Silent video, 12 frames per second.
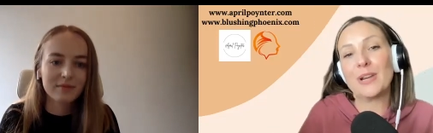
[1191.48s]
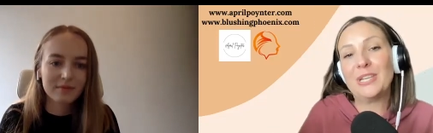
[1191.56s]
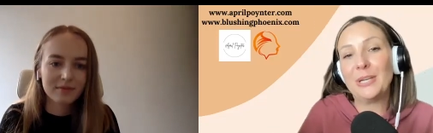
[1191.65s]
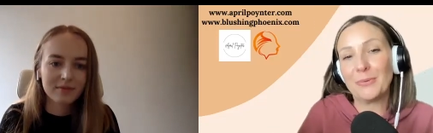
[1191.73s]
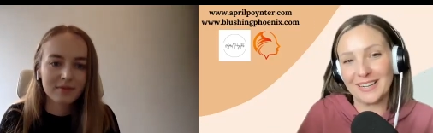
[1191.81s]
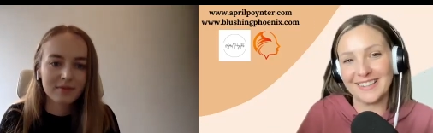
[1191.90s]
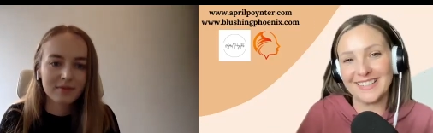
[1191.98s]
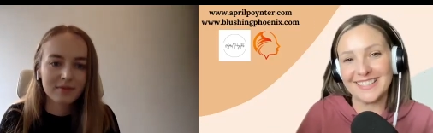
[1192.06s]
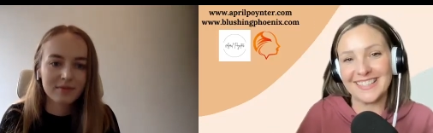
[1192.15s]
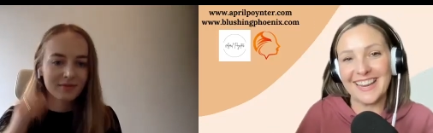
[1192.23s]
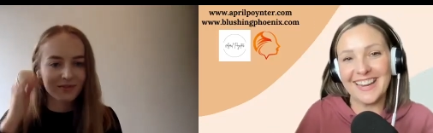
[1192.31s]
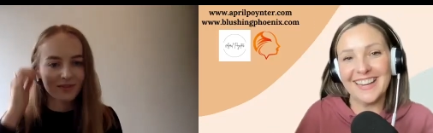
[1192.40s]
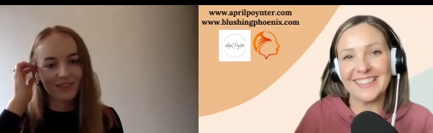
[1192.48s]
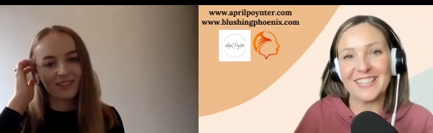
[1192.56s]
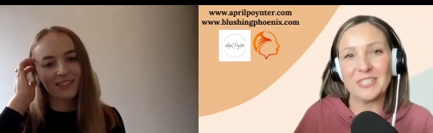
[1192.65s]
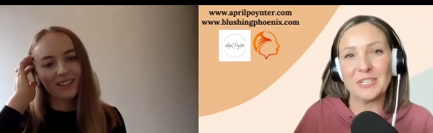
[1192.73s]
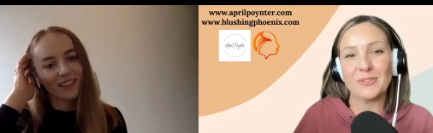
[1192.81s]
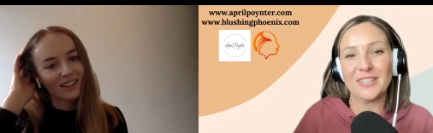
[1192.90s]
Speaker 1: what you were going to say
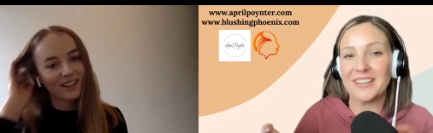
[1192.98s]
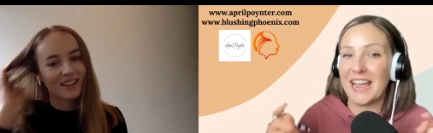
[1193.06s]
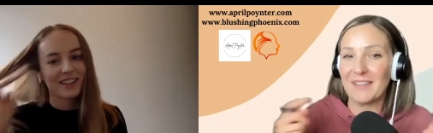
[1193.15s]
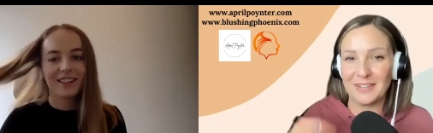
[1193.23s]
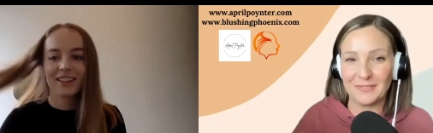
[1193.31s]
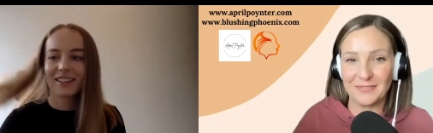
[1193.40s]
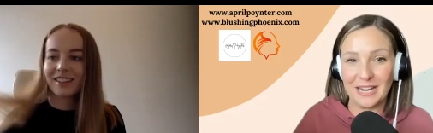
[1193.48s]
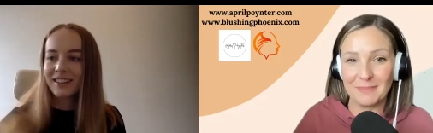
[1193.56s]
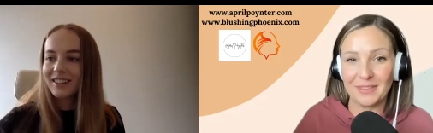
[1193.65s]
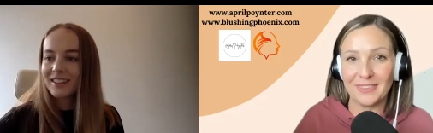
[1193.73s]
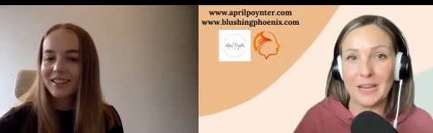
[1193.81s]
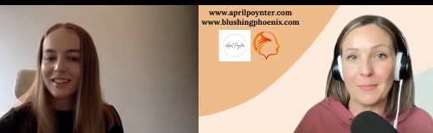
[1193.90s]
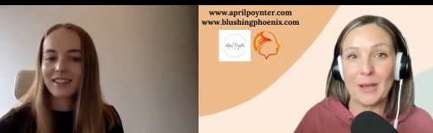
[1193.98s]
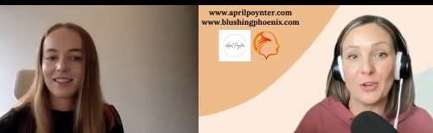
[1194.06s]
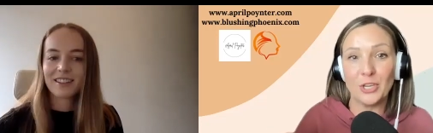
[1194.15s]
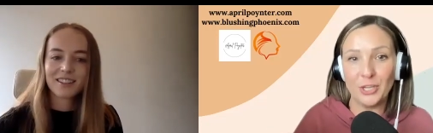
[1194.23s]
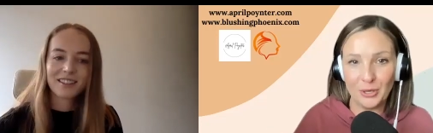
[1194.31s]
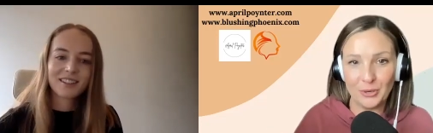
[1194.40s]
that you didn't have enough time to think about
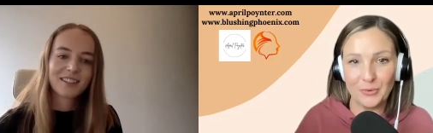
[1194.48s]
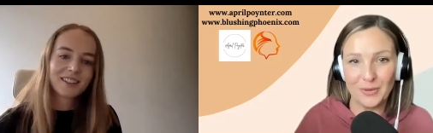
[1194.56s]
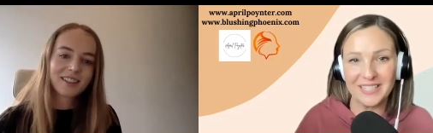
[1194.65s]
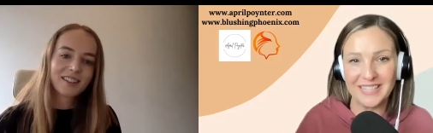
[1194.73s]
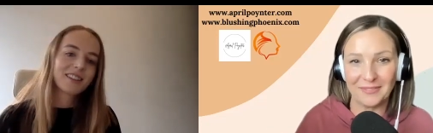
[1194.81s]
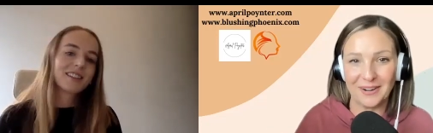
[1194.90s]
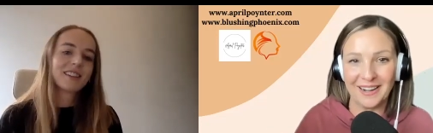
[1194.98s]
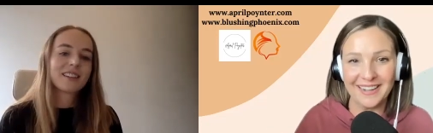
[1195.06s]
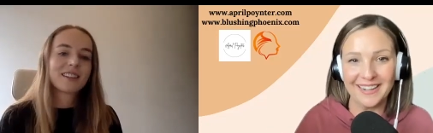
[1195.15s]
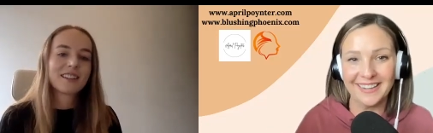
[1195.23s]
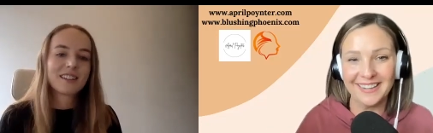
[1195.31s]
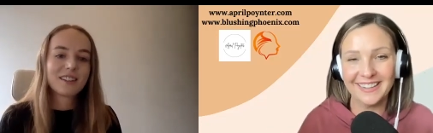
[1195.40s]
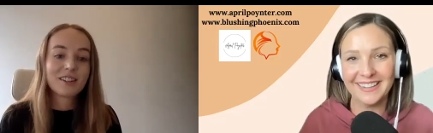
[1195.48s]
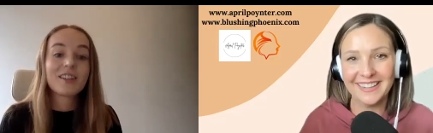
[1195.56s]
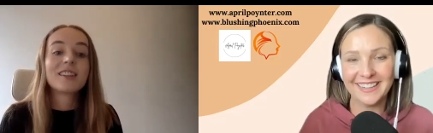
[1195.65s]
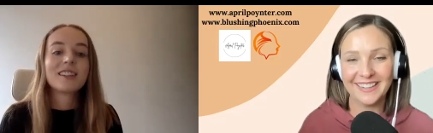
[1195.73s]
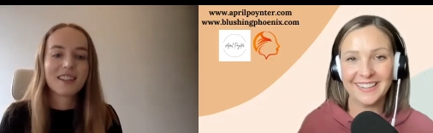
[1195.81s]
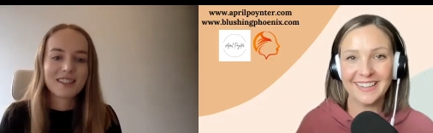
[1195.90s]
you is that
Speaker 2: right
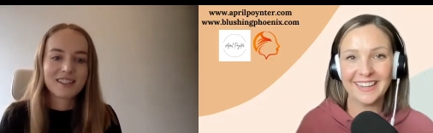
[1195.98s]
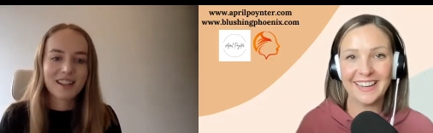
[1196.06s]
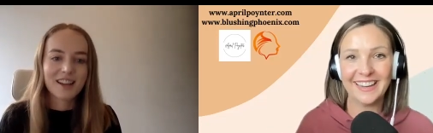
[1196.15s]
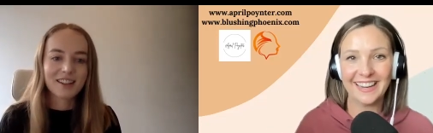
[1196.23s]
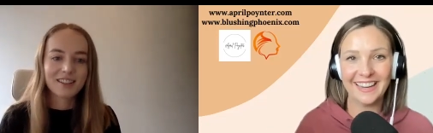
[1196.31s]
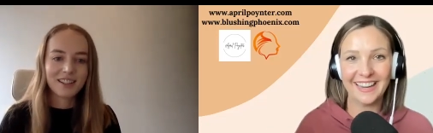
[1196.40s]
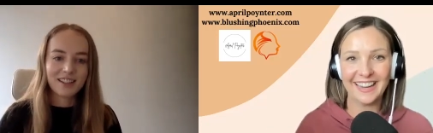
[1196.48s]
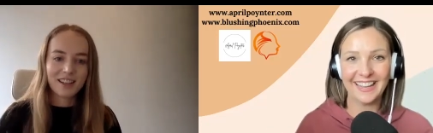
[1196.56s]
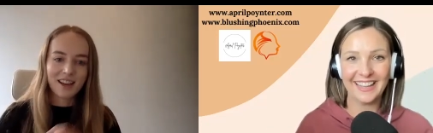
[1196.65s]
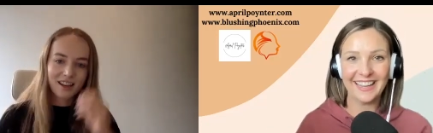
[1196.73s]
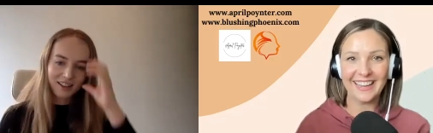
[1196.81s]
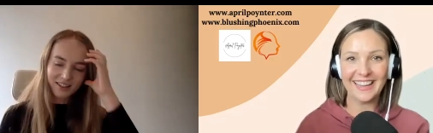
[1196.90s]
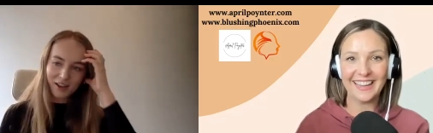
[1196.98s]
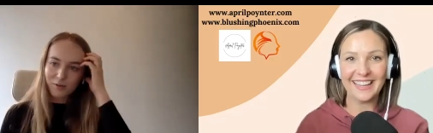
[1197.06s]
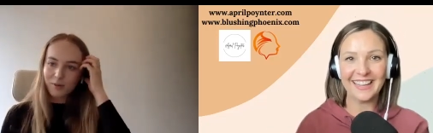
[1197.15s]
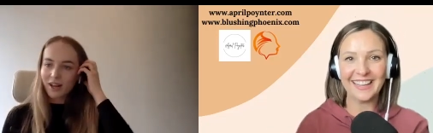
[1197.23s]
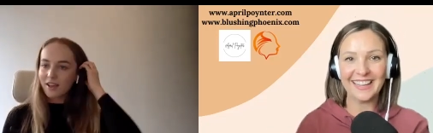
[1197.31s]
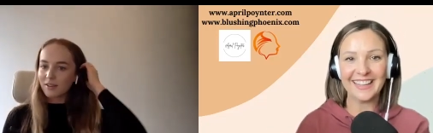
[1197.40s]
exactly yeah yeah
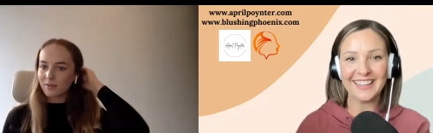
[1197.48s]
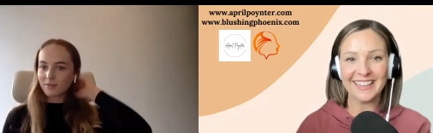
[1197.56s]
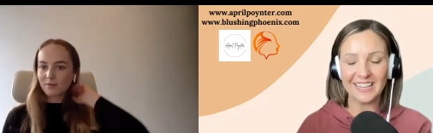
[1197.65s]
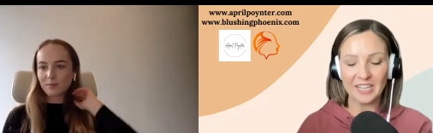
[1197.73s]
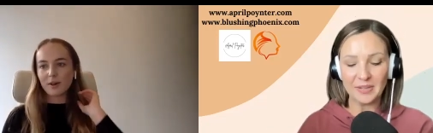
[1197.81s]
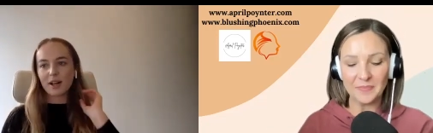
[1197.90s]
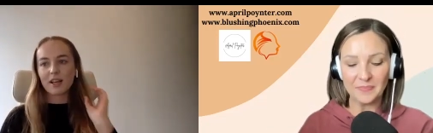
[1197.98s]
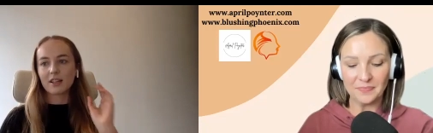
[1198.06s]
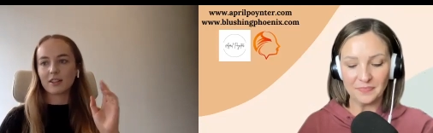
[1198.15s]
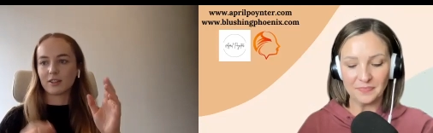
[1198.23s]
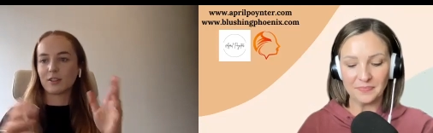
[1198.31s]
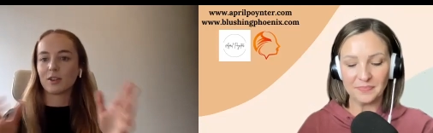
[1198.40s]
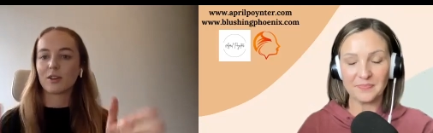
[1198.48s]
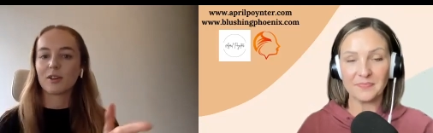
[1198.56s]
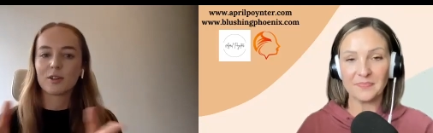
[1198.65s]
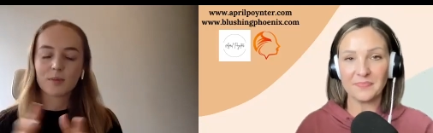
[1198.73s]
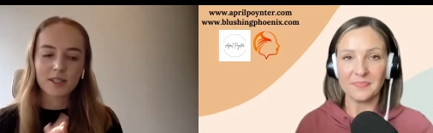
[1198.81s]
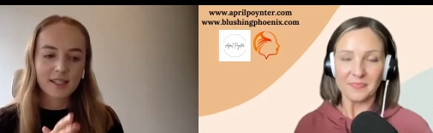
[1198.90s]
what i what i
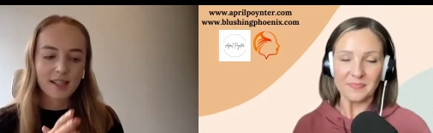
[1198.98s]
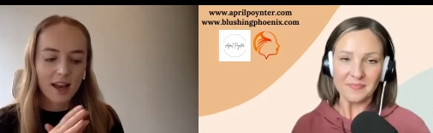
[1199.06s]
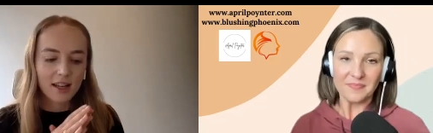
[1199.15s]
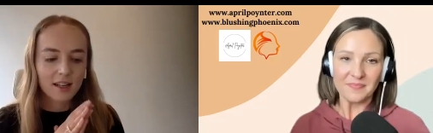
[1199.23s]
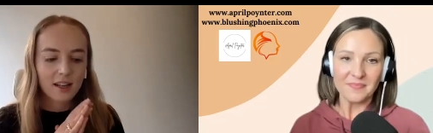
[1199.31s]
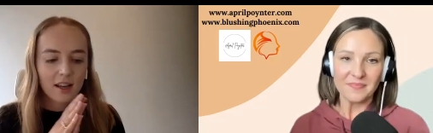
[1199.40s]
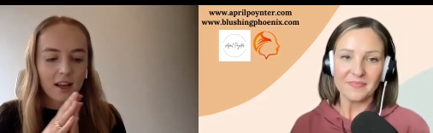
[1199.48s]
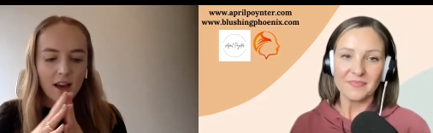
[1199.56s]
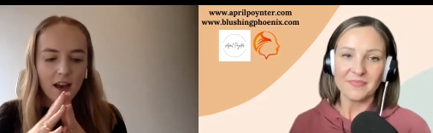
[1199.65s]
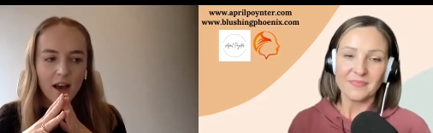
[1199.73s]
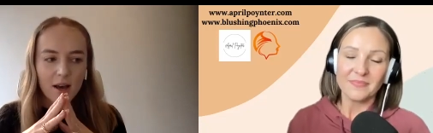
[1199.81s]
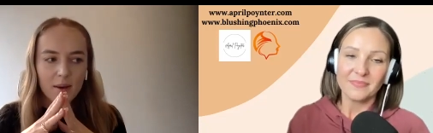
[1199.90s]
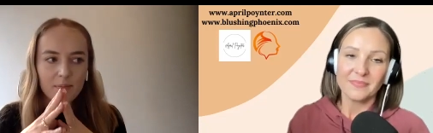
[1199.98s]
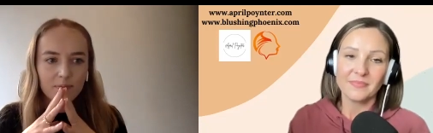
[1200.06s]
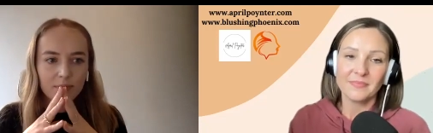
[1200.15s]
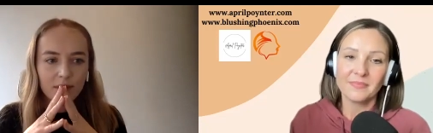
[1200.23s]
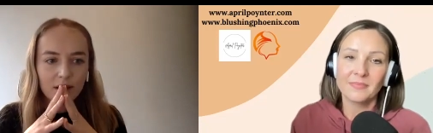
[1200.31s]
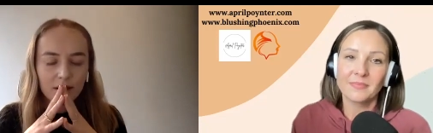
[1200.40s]
learned was that
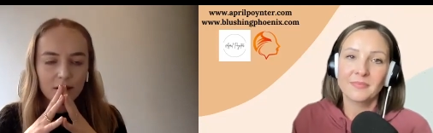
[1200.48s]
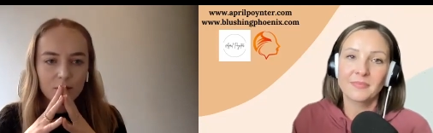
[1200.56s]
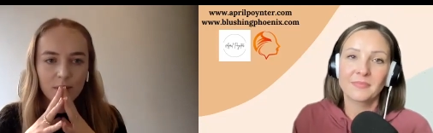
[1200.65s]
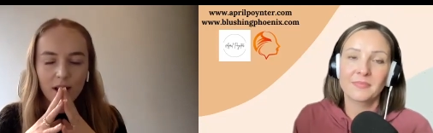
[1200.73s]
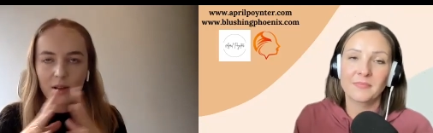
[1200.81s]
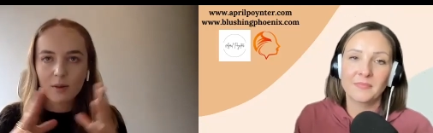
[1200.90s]
um because when